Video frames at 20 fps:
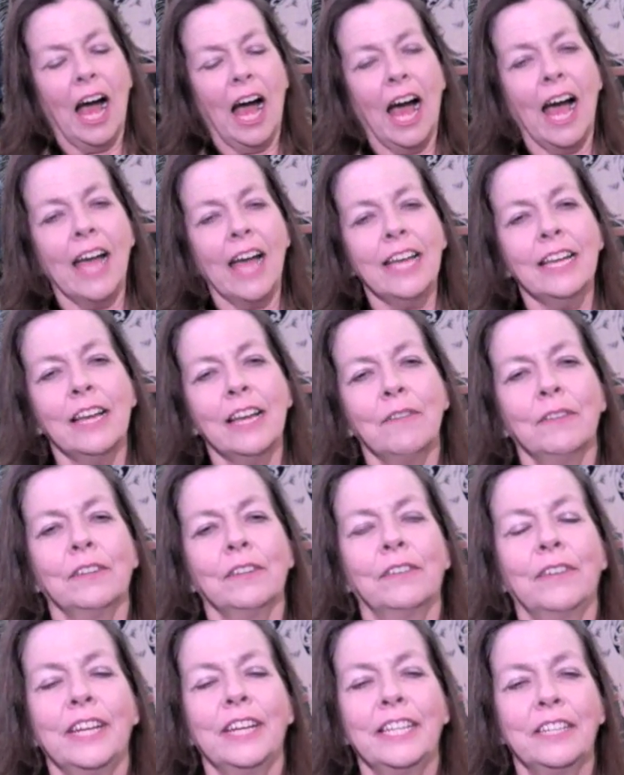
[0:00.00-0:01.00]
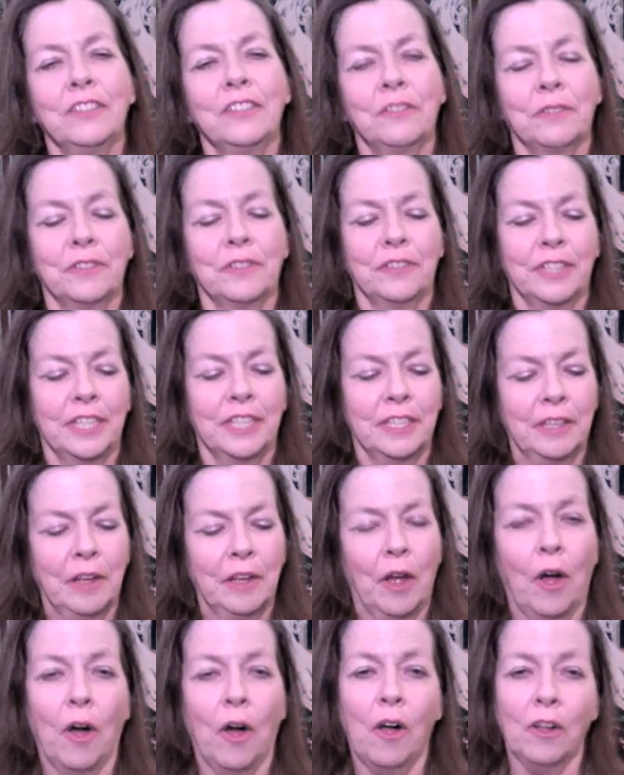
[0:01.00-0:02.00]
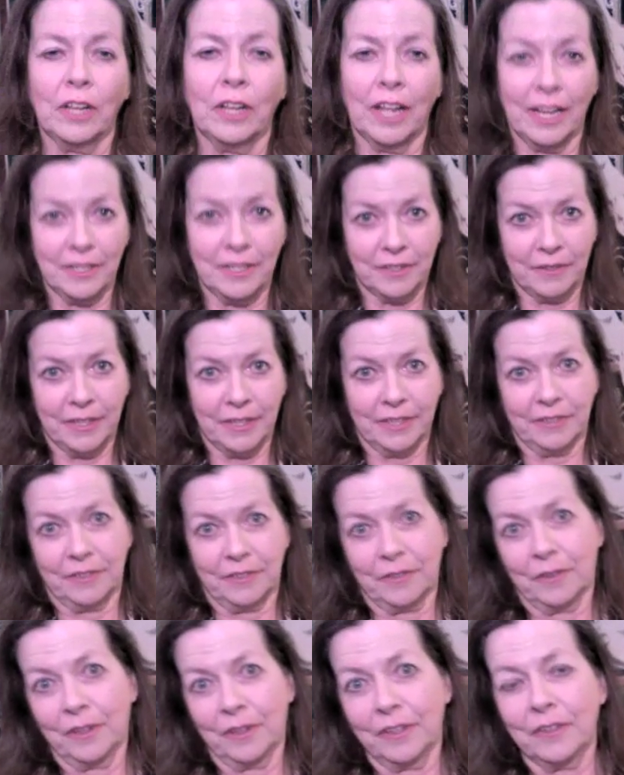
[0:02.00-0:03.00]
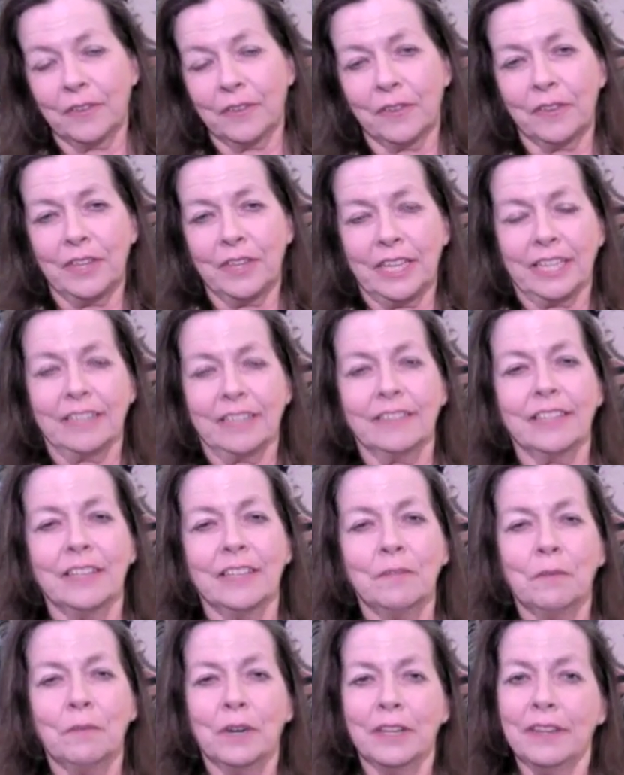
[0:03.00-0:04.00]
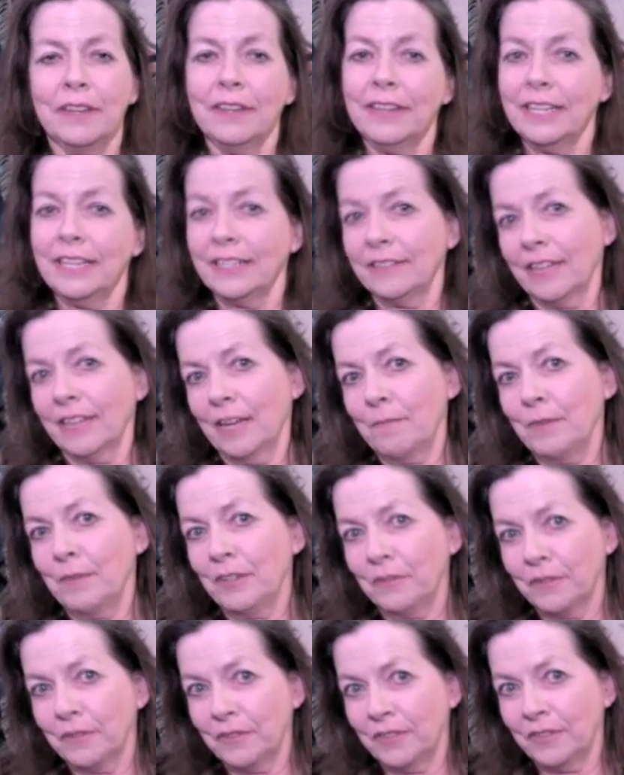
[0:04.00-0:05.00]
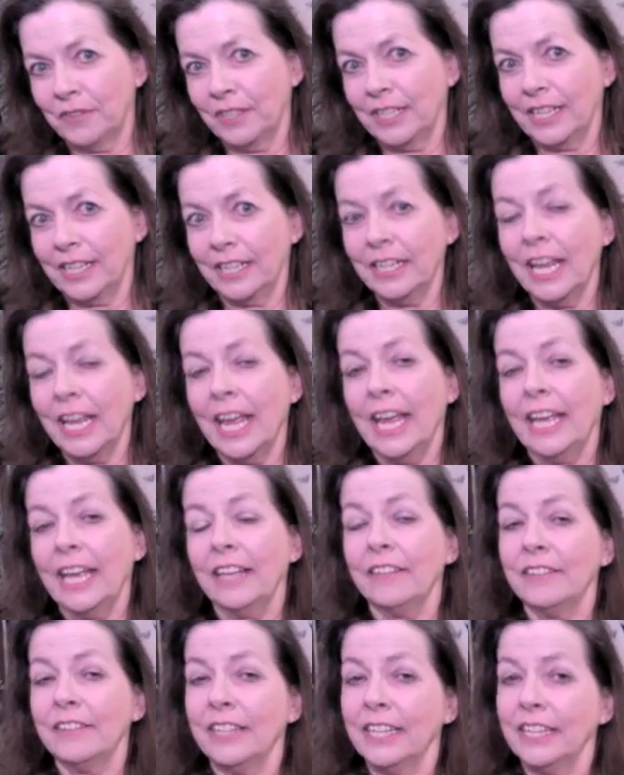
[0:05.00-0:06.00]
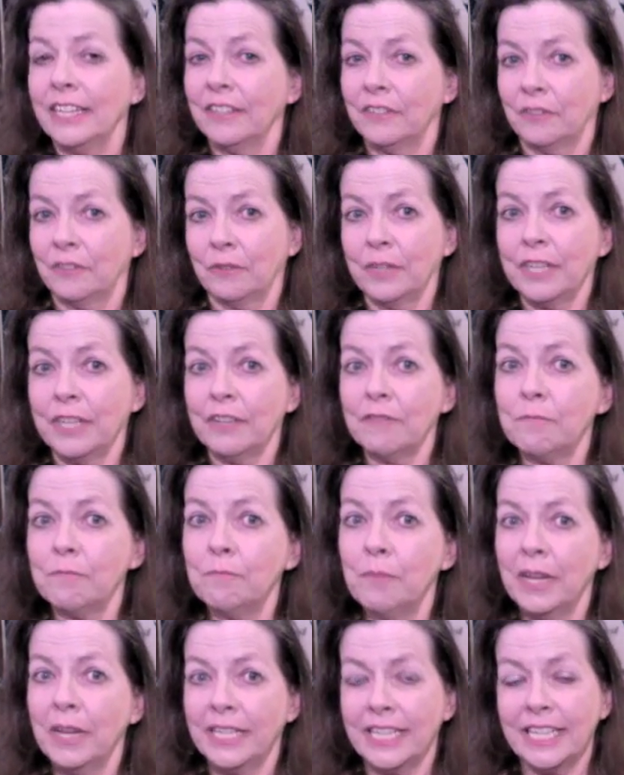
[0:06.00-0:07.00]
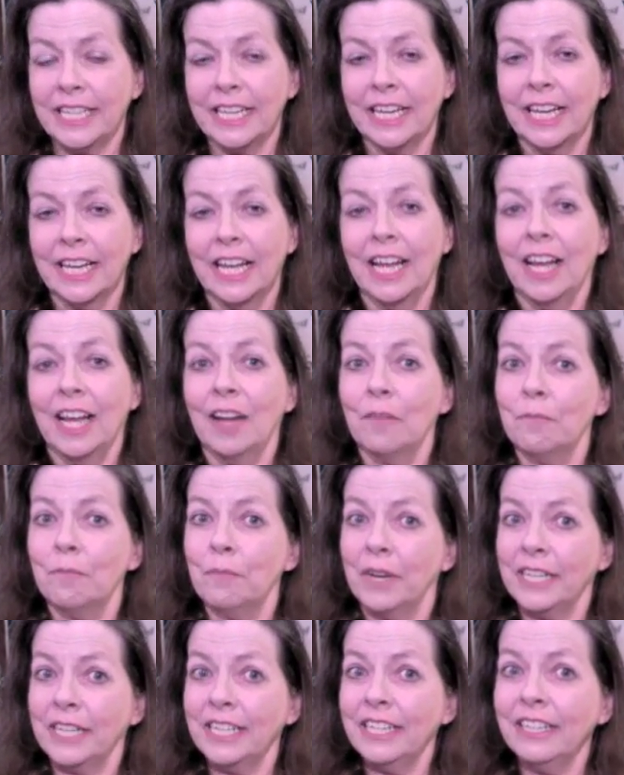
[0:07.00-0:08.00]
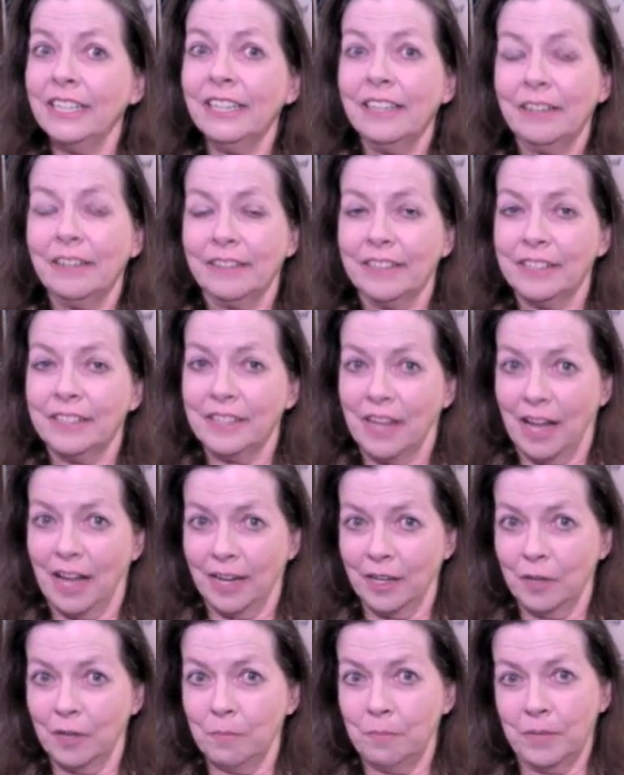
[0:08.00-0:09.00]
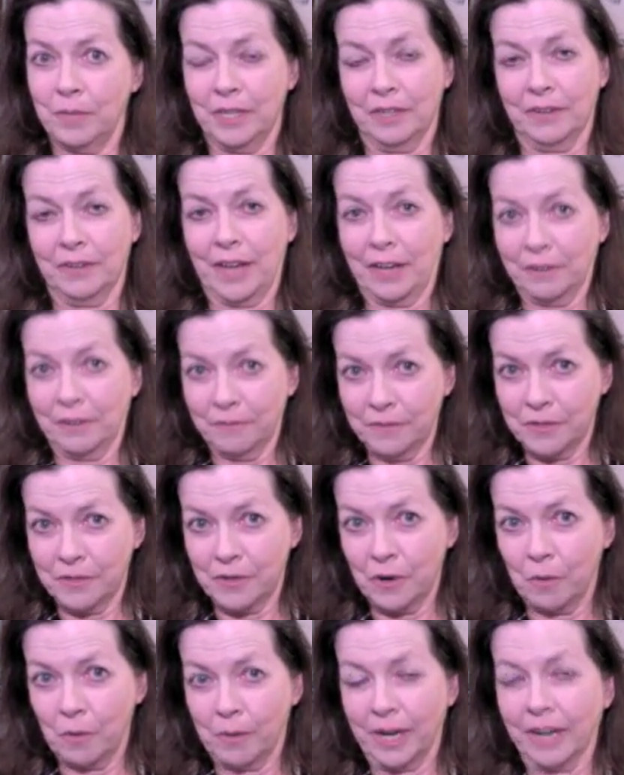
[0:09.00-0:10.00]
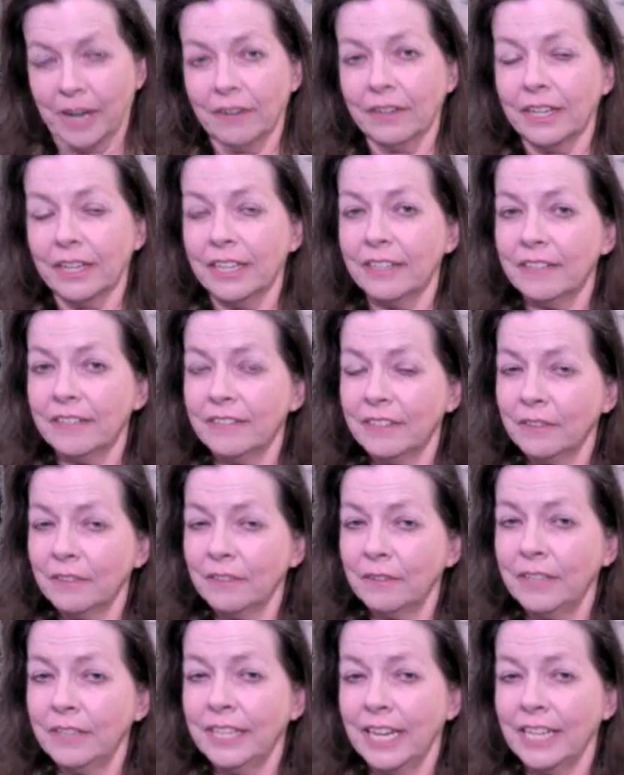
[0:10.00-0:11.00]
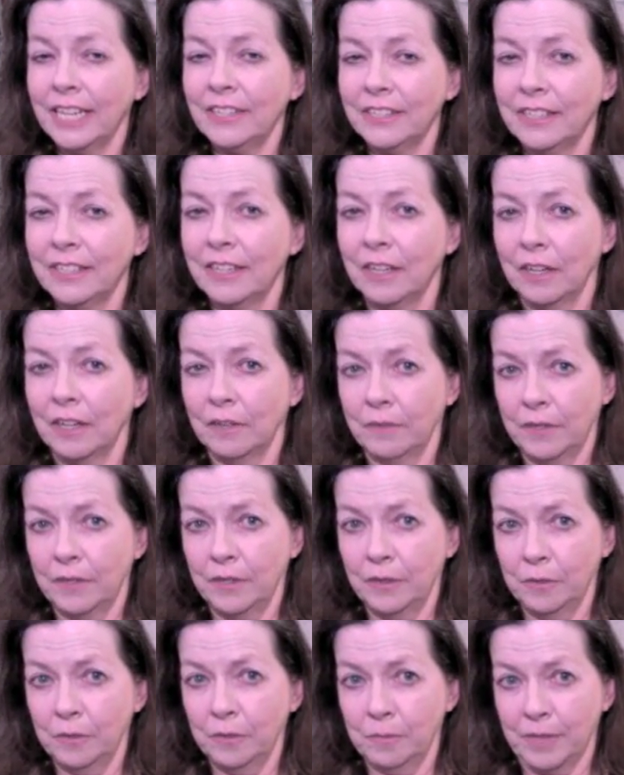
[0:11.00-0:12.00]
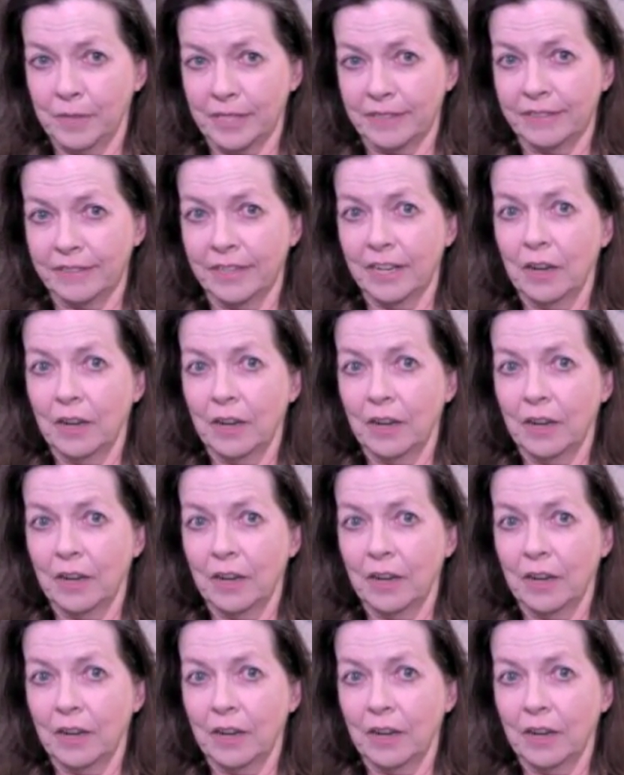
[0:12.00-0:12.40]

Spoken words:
I have a great interest in all kinds of historical things, and one of the things I'm interested in is the history of money. Money did not appear out of nowhere. It is a creation of humans.